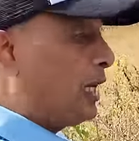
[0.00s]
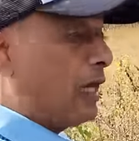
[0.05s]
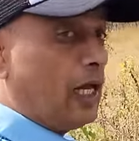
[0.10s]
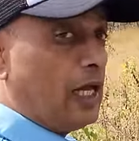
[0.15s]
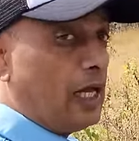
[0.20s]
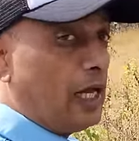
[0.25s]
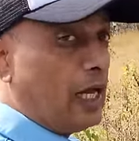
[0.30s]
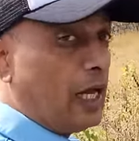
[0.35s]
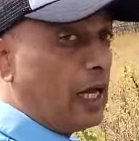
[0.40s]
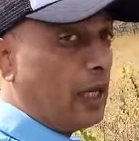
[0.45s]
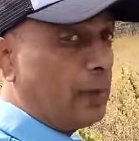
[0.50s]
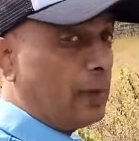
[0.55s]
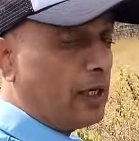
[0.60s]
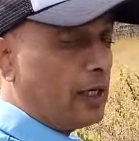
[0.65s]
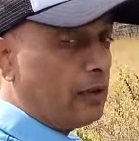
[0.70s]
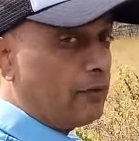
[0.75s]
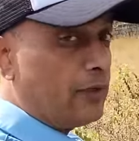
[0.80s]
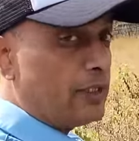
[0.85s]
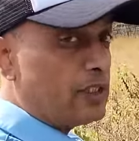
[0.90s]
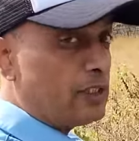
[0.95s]
I'm an
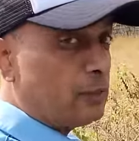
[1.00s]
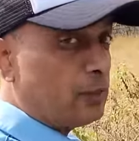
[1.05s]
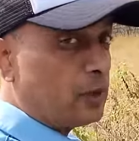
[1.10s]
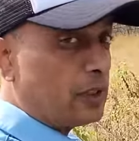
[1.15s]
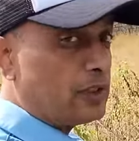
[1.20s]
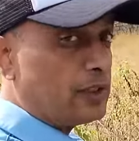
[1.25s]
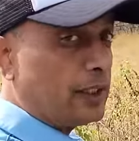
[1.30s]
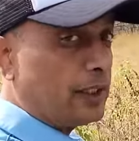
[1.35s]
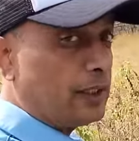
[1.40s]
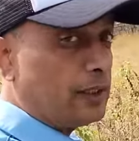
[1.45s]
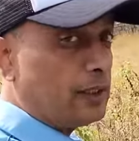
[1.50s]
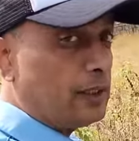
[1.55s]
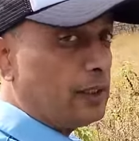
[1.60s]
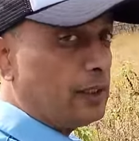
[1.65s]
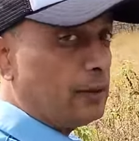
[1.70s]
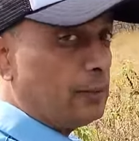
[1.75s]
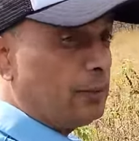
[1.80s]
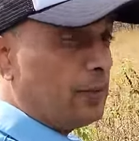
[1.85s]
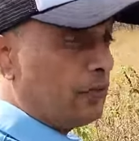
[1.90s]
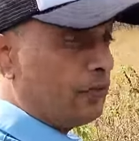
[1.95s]
adventure motorcycle
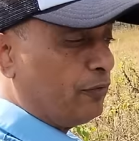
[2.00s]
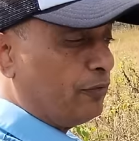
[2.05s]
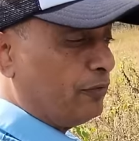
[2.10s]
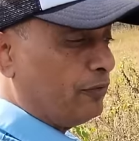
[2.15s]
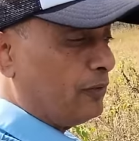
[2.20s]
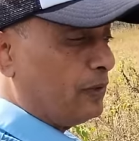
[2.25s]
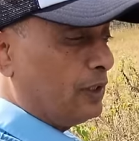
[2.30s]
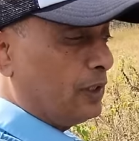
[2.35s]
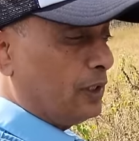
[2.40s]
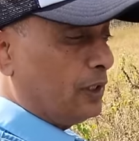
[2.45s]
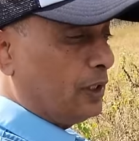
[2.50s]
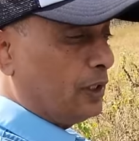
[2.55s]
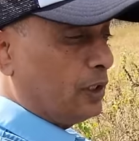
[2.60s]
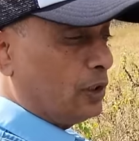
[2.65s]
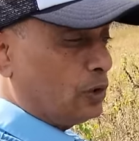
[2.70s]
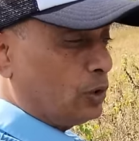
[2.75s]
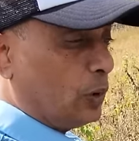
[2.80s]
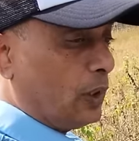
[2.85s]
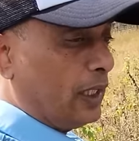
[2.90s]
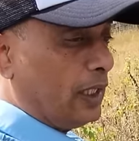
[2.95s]
buff, so
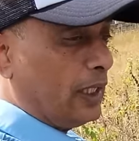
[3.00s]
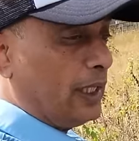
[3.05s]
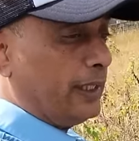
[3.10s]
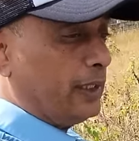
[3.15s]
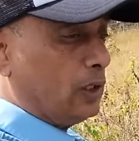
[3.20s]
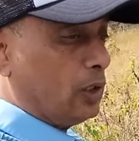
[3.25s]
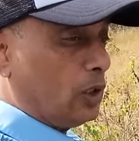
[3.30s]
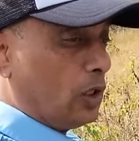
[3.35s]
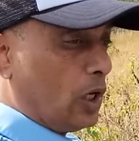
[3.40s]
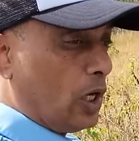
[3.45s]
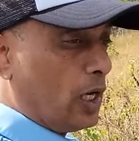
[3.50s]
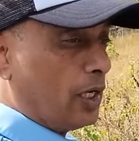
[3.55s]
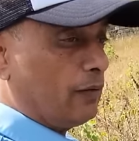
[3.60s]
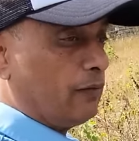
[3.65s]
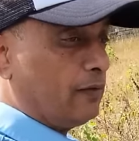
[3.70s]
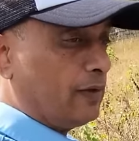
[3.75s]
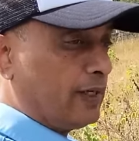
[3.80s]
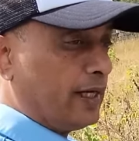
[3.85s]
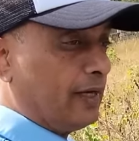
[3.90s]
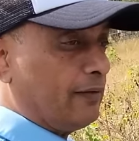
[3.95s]
I like a lot of
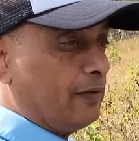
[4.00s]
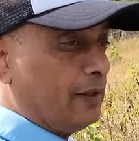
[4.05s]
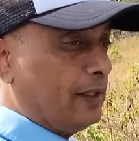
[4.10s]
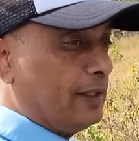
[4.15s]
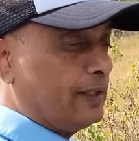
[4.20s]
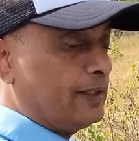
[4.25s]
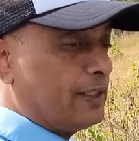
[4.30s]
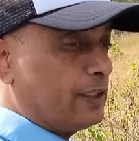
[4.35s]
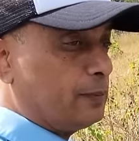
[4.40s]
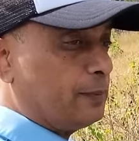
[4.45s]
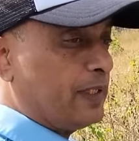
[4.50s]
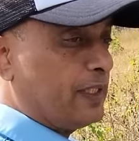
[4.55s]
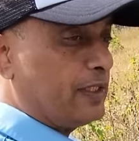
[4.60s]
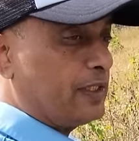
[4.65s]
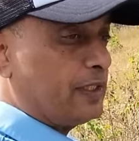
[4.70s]
travel in the suspension.